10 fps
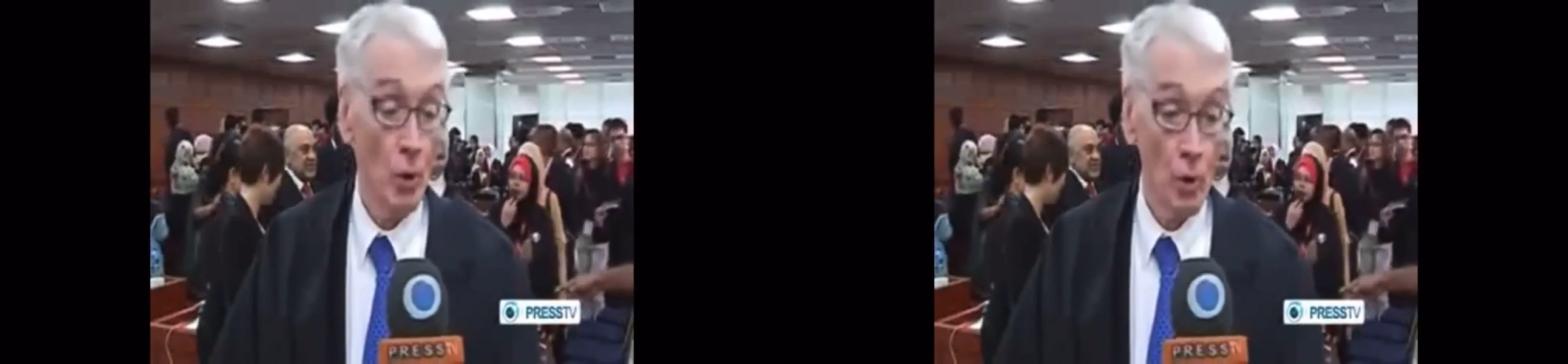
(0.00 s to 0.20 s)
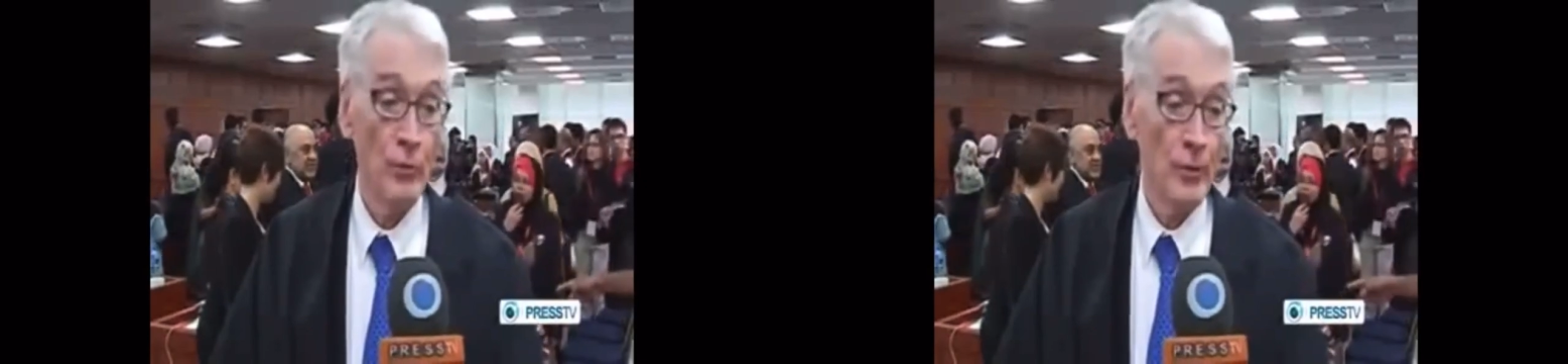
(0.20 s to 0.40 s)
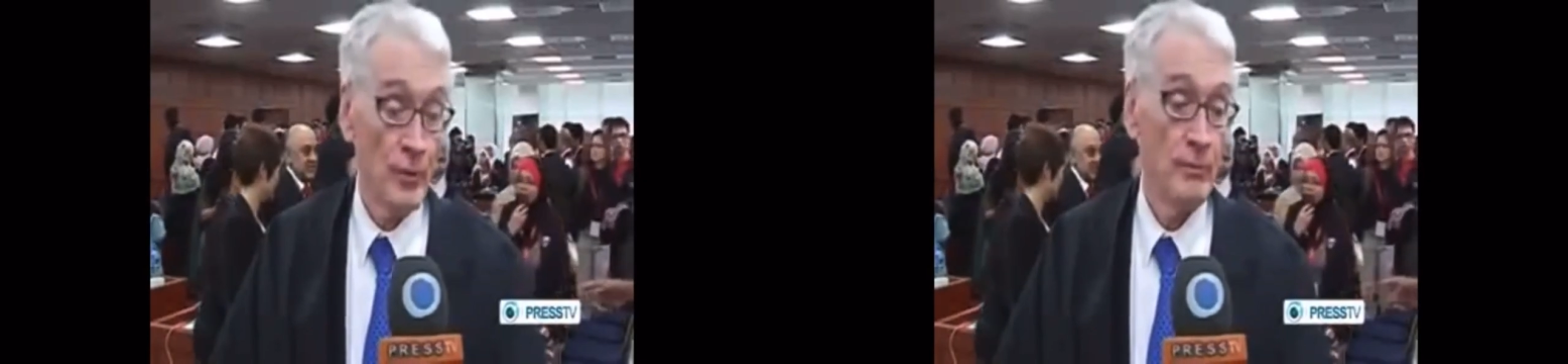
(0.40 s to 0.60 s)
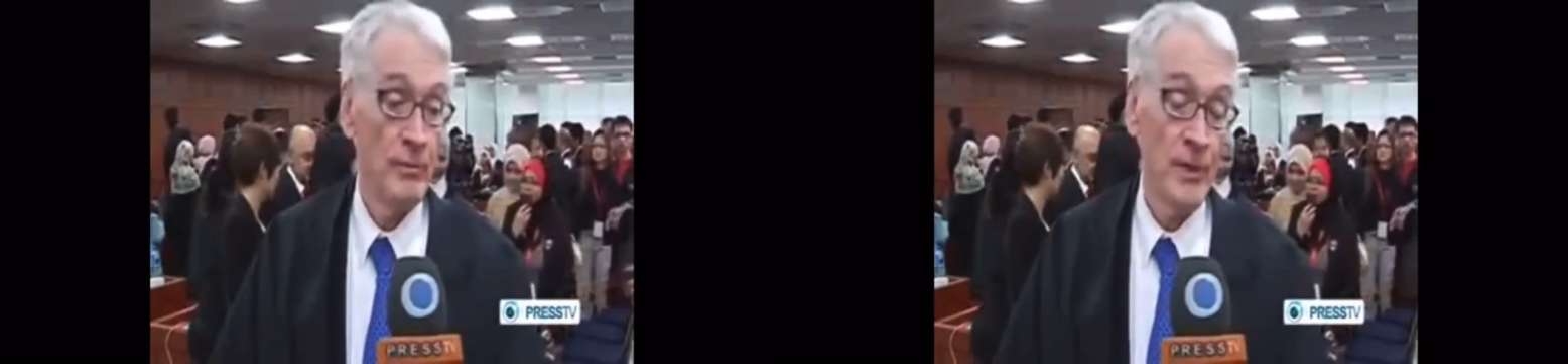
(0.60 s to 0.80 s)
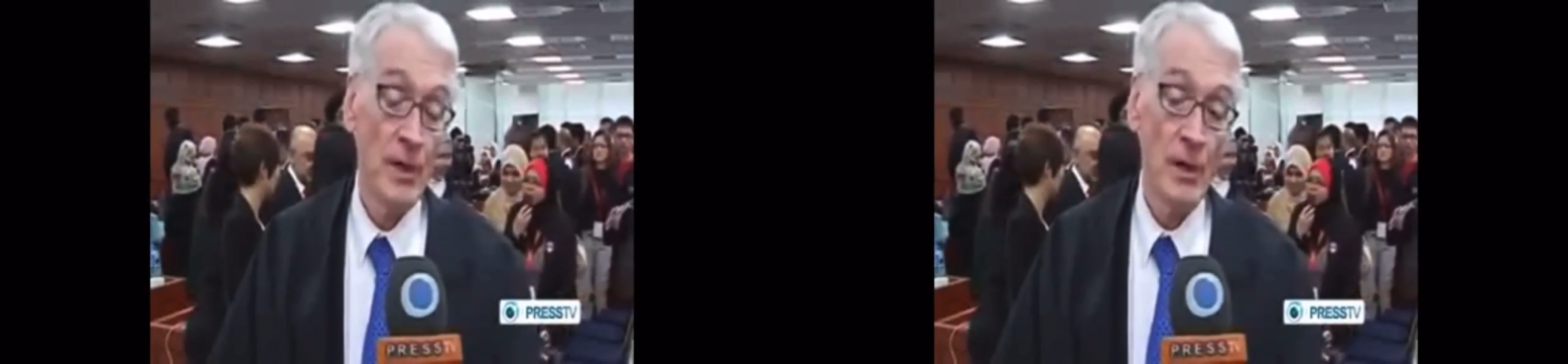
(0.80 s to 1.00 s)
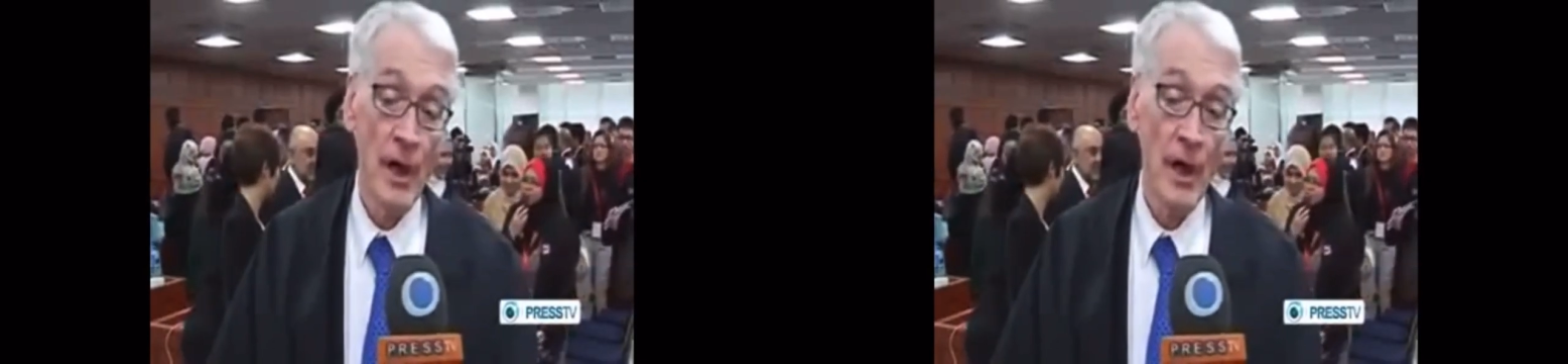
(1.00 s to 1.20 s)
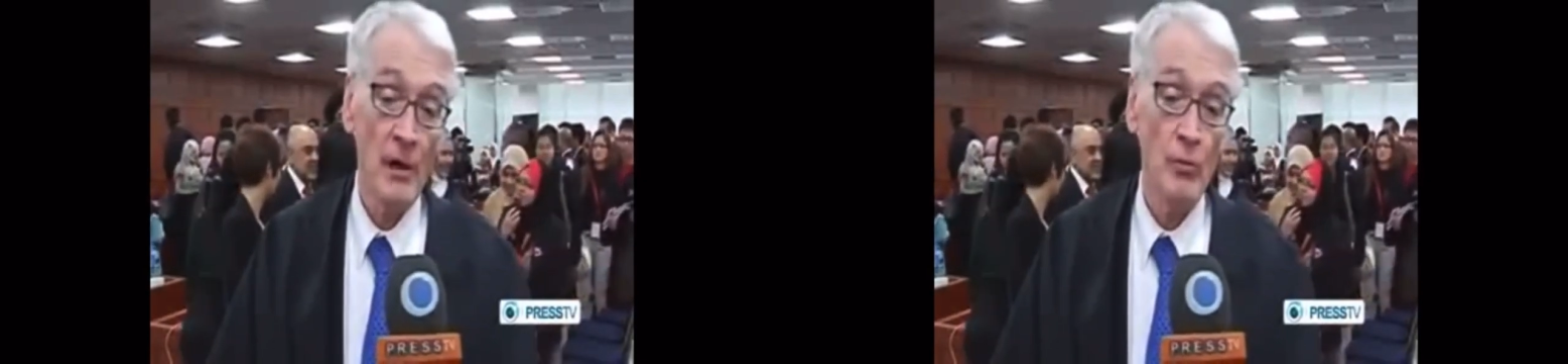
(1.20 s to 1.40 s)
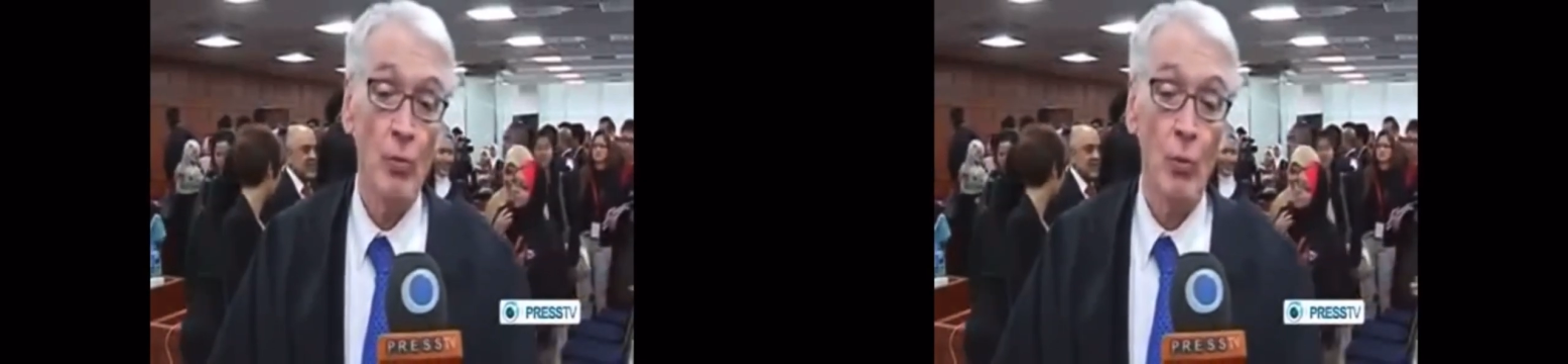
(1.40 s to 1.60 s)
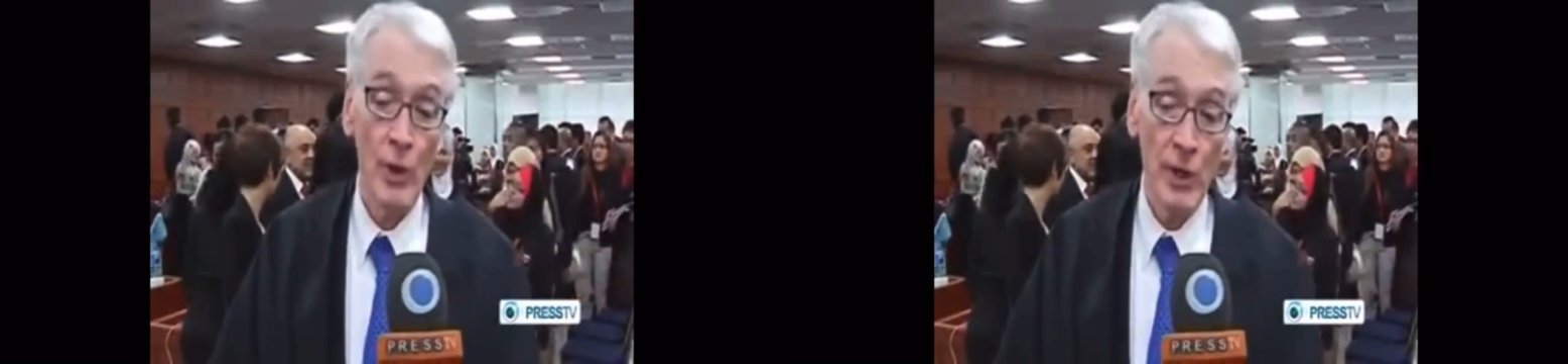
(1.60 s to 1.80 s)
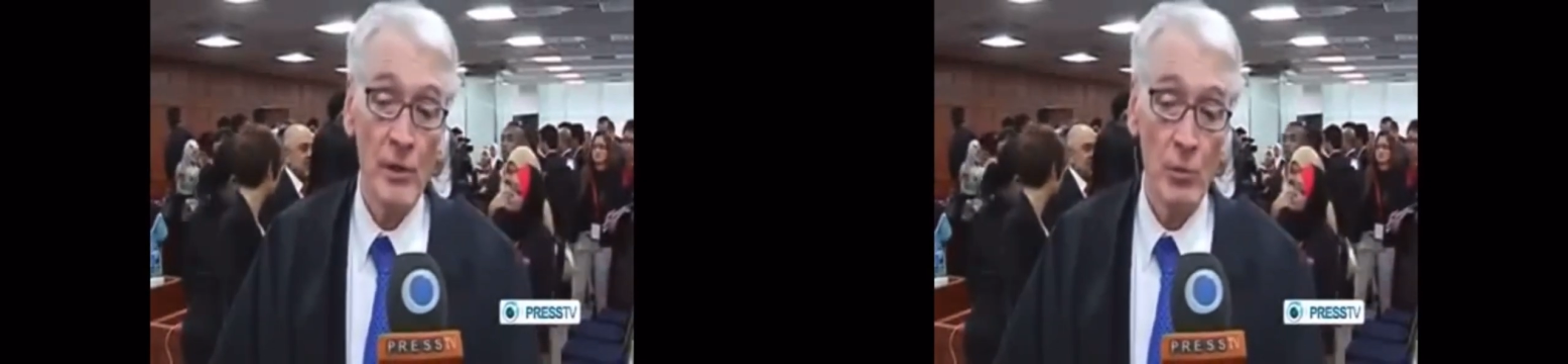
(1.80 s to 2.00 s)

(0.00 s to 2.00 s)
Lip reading: a hold of them. And we